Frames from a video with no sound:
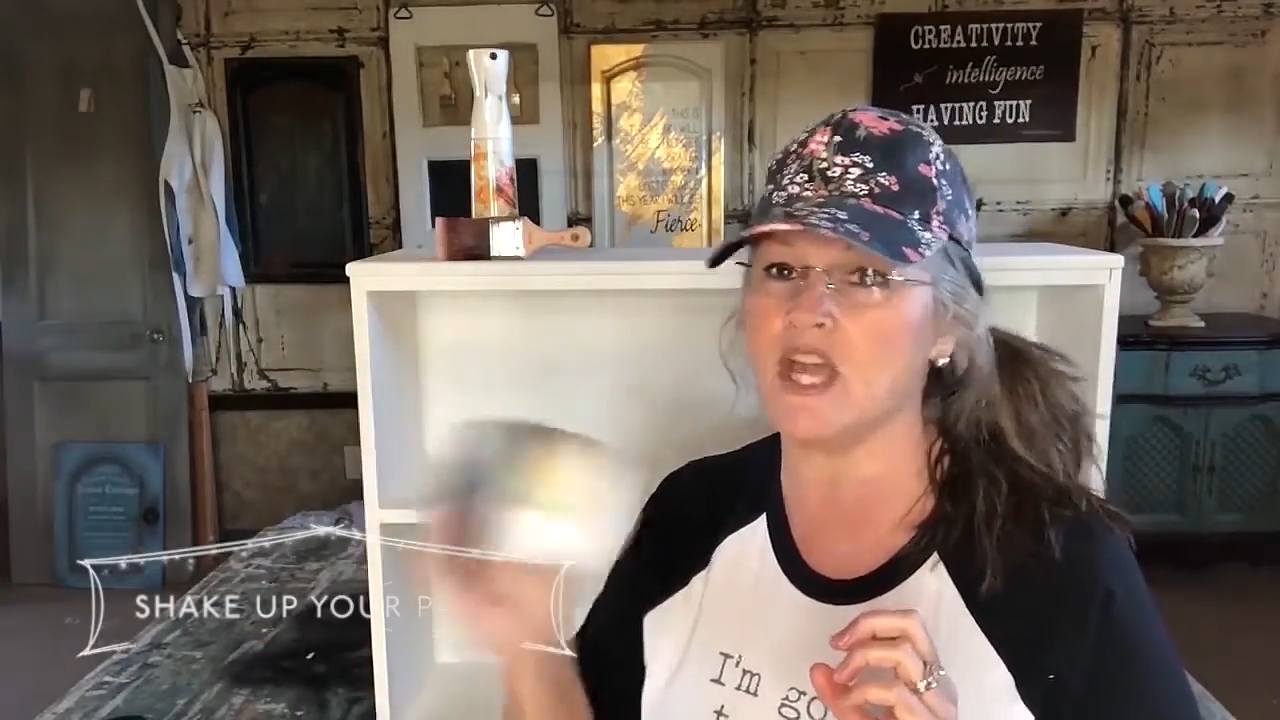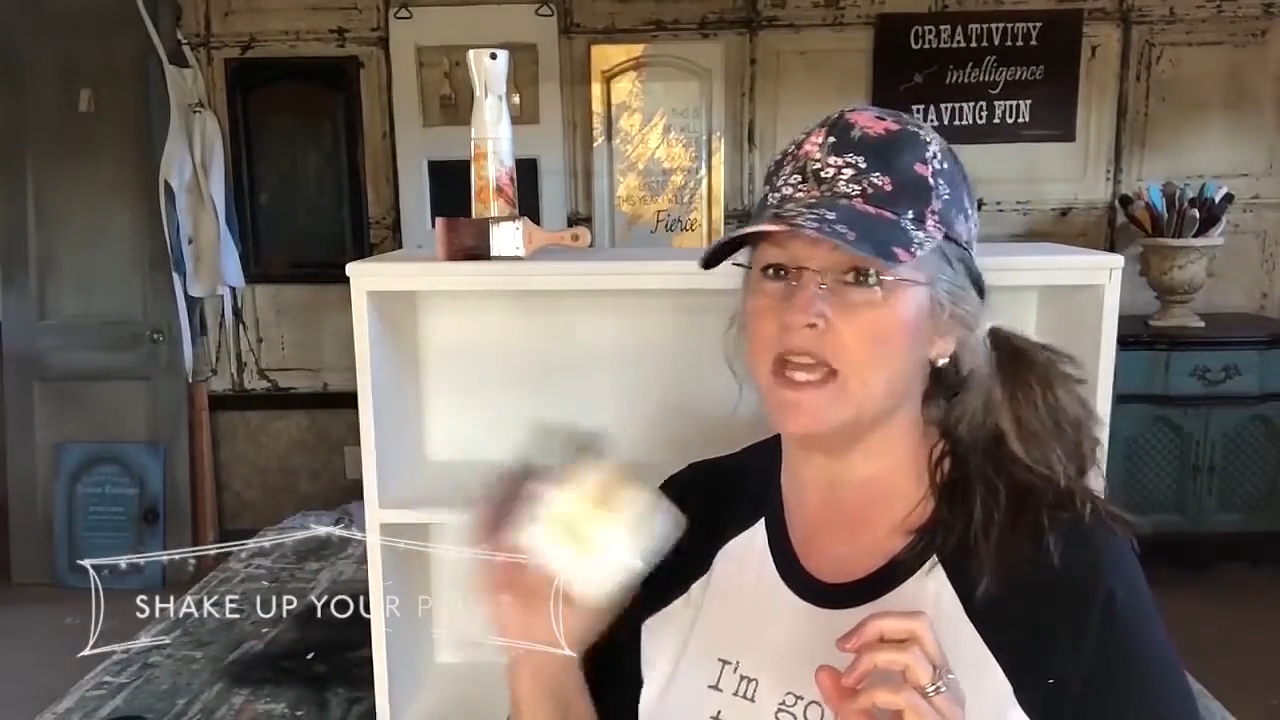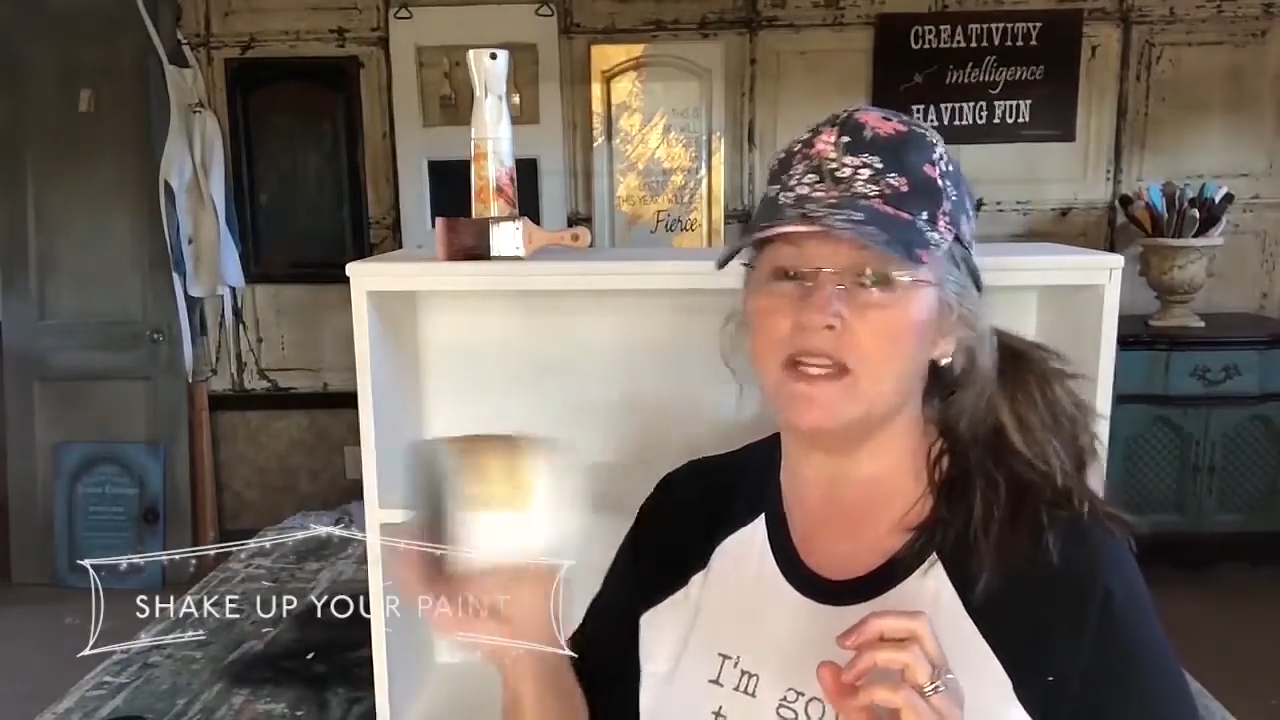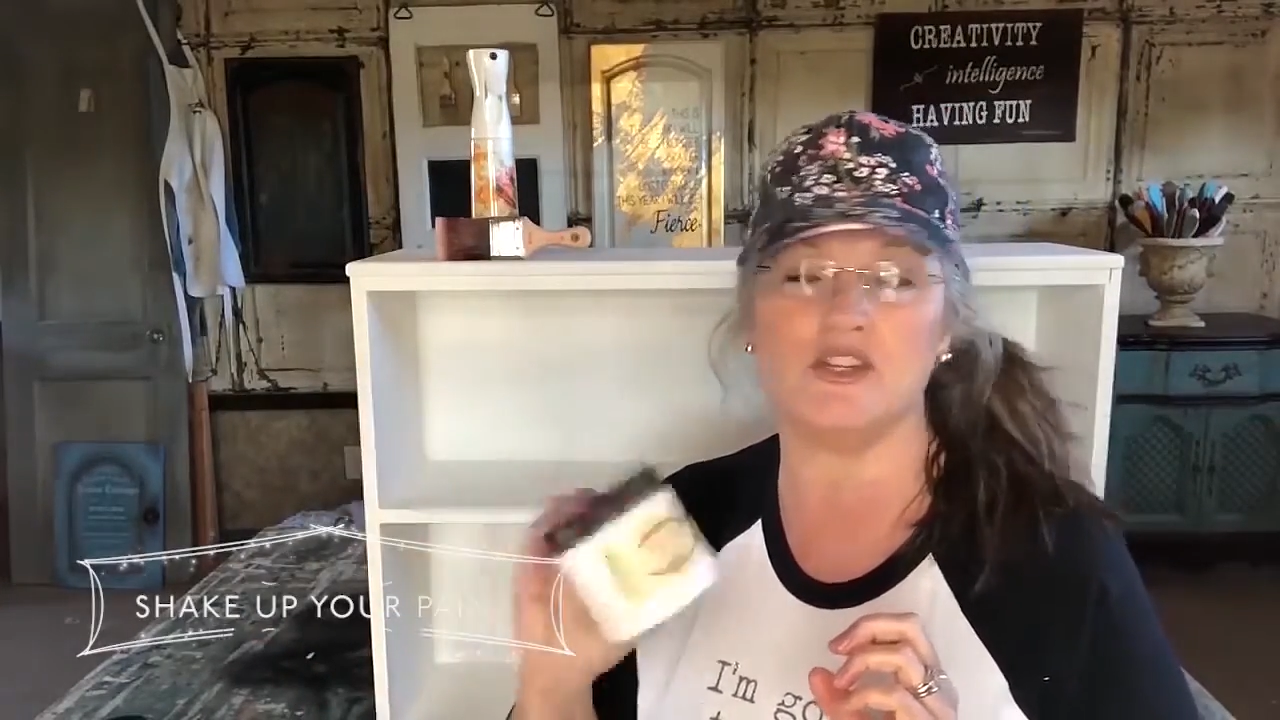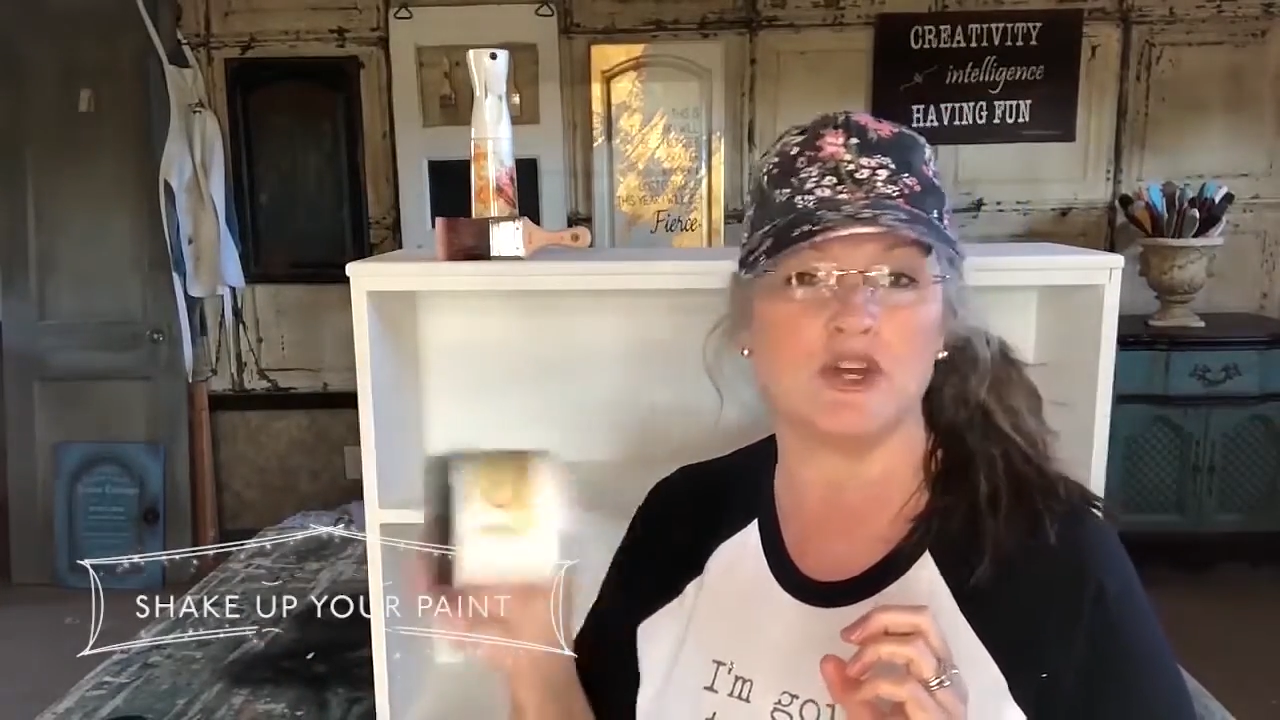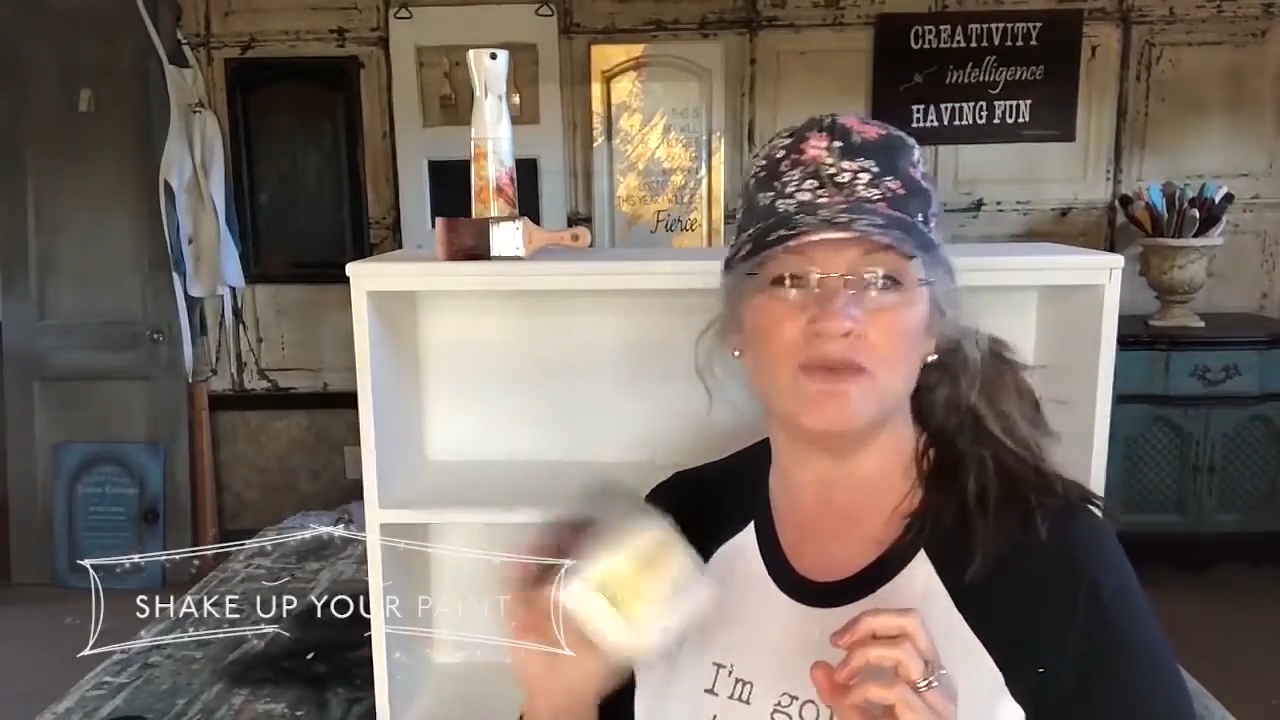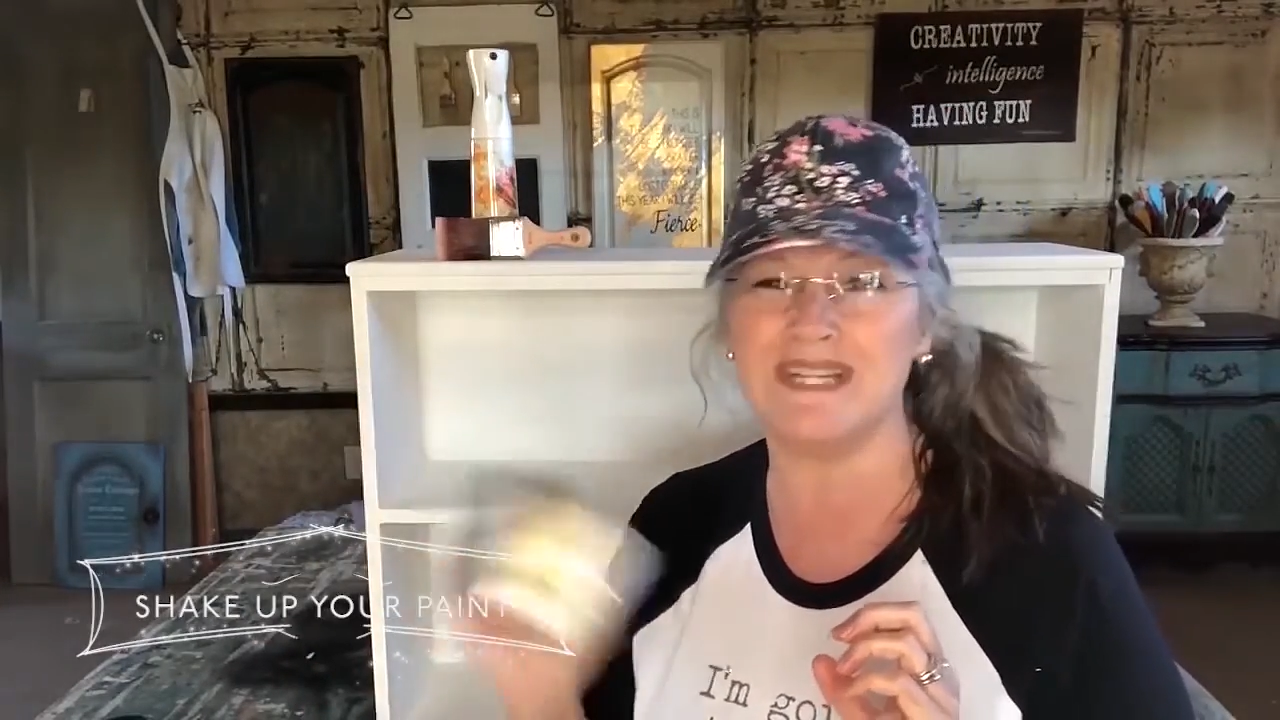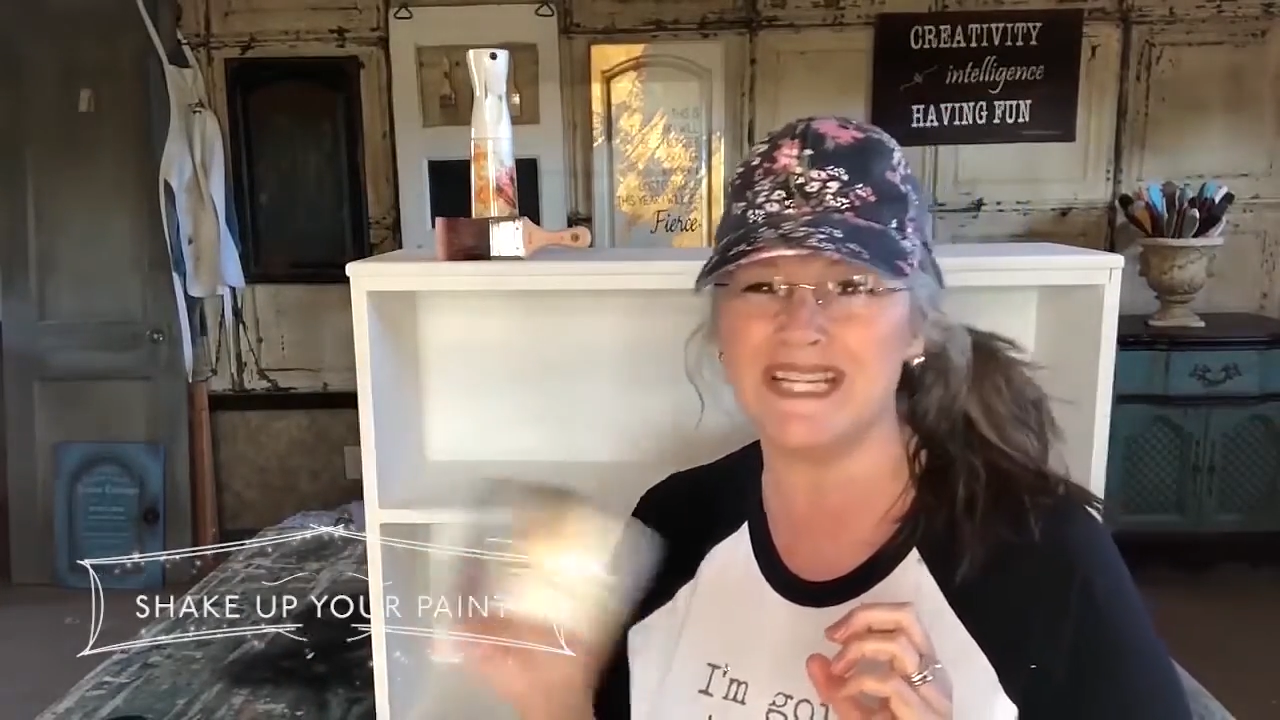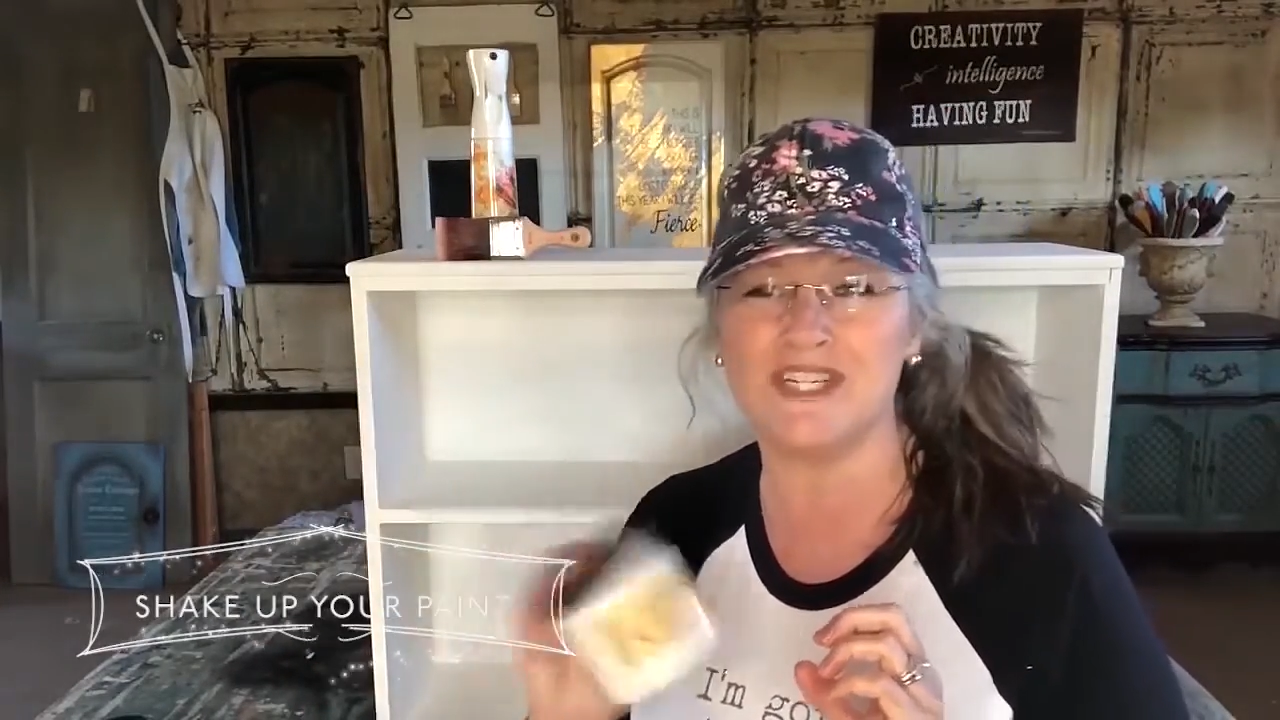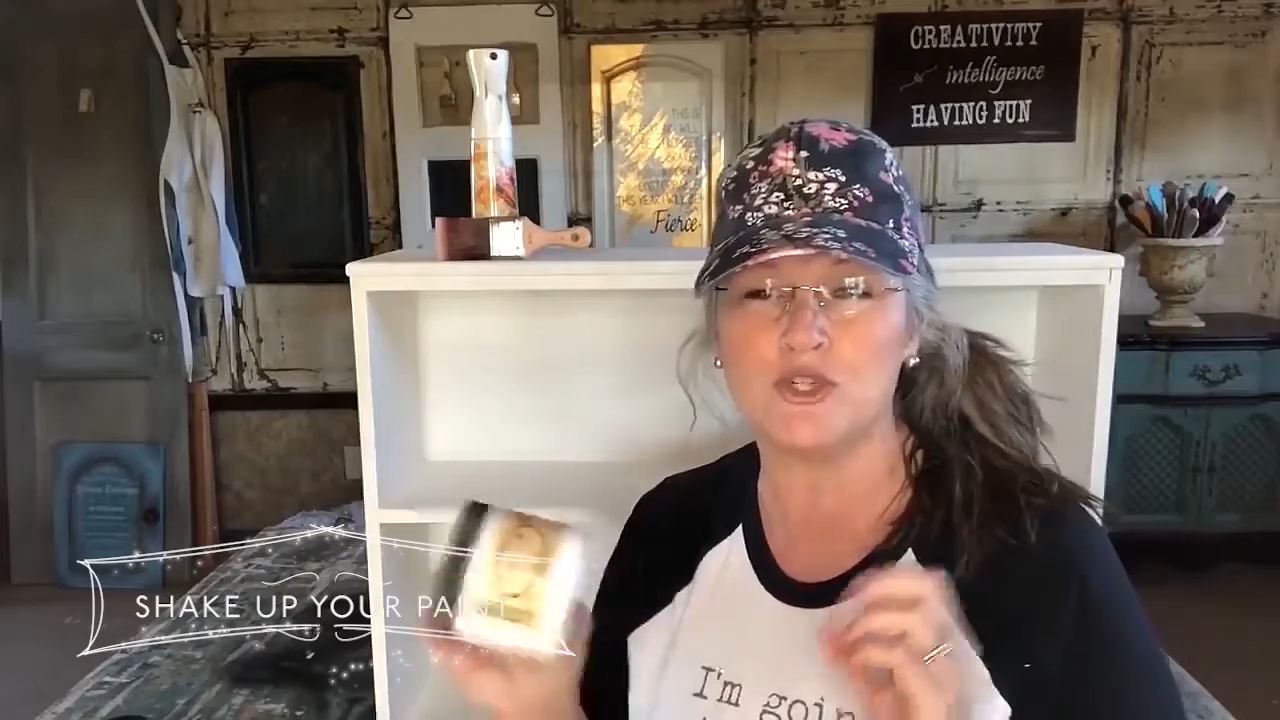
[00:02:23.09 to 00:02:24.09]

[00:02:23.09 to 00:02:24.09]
and you don't need